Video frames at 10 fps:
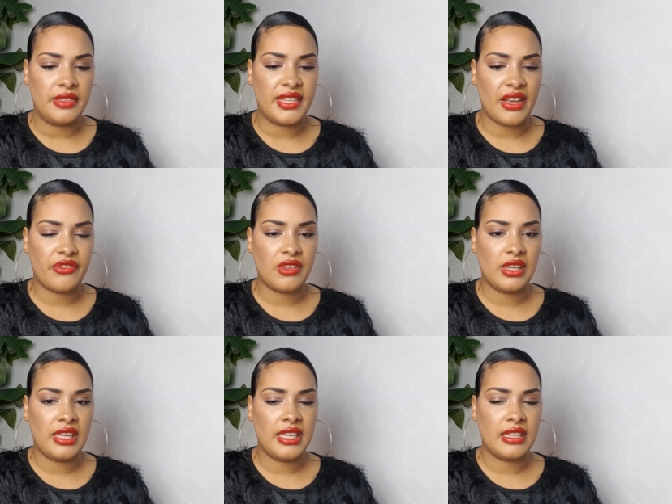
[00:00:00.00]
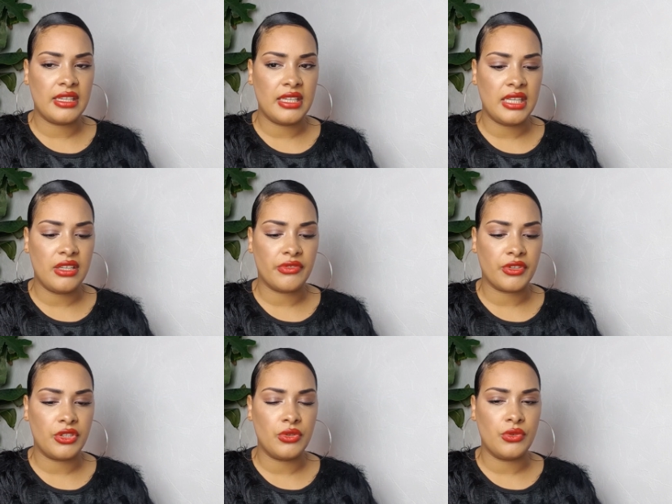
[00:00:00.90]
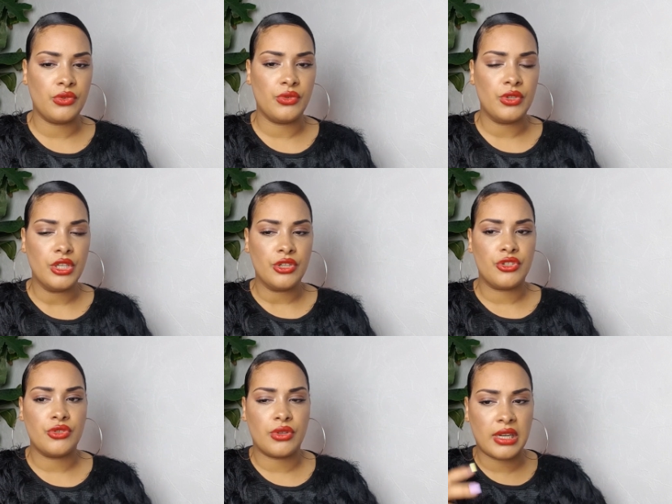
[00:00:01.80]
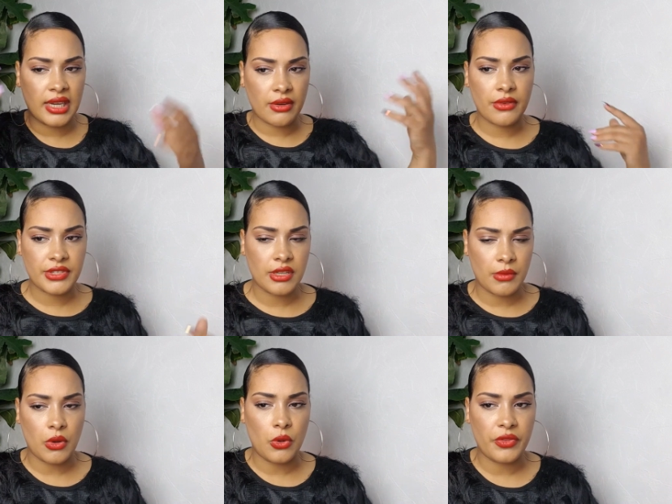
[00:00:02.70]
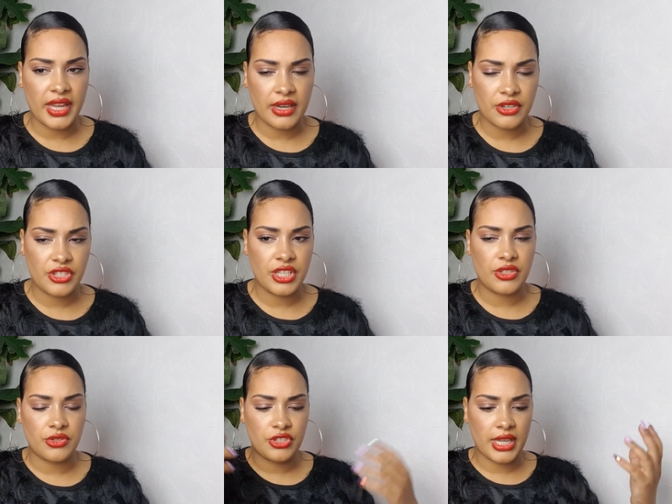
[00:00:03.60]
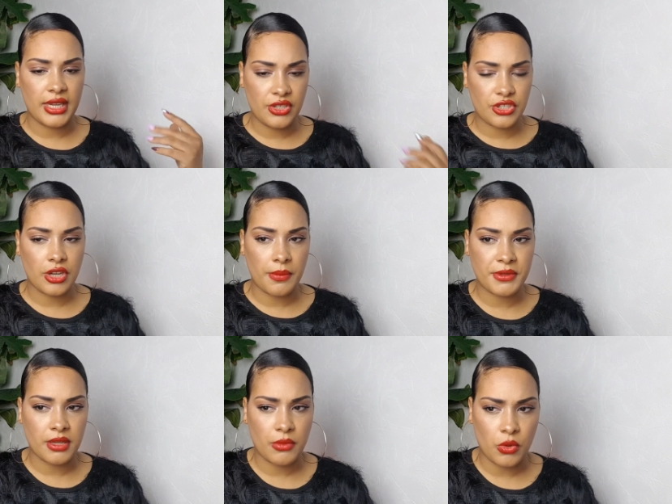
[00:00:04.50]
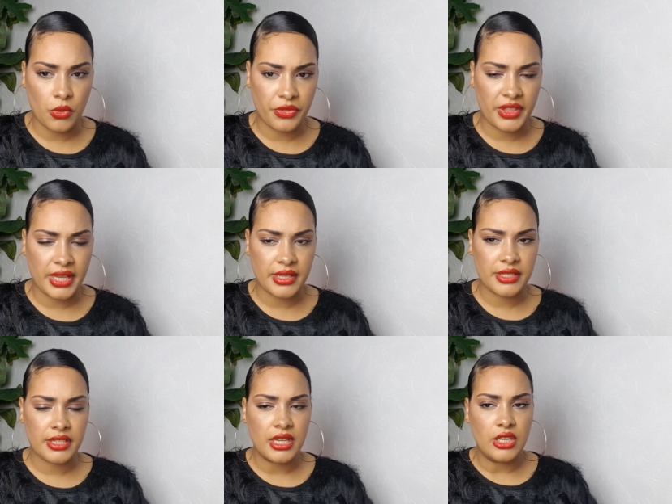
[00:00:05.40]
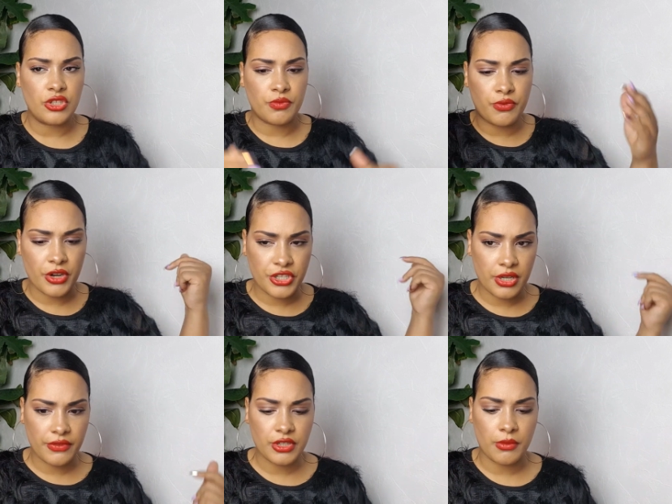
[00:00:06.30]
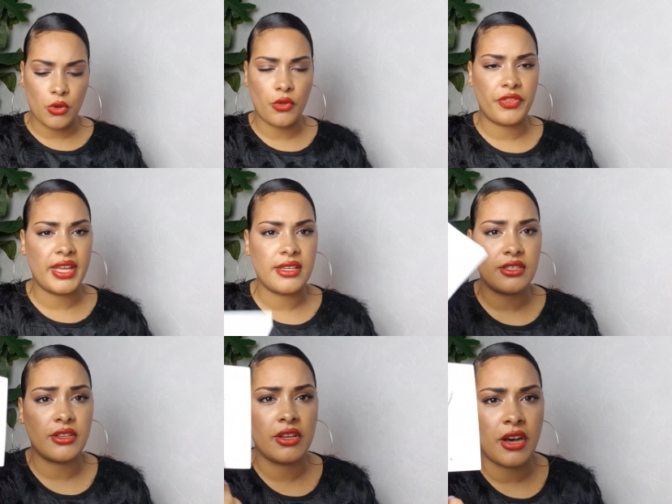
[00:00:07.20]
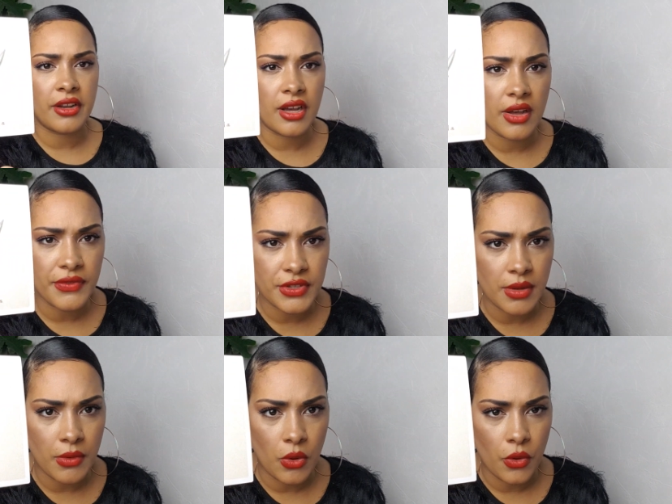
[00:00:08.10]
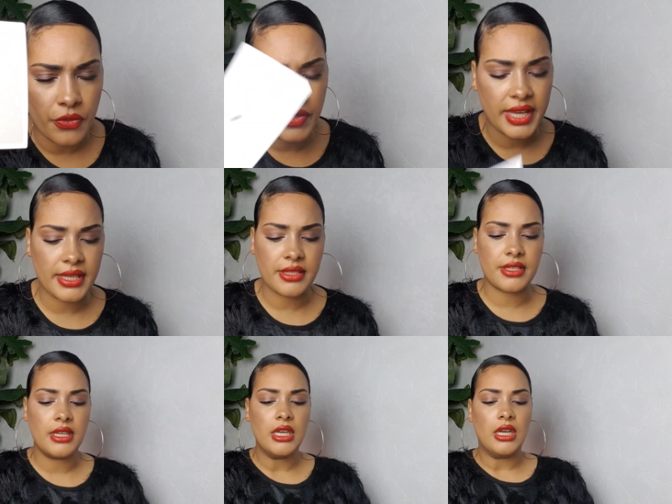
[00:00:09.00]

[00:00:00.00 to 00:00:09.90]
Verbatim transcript: definitely a need for you to clear off some old energy, to change up some old things, to brush off some old things, to cut off some old things,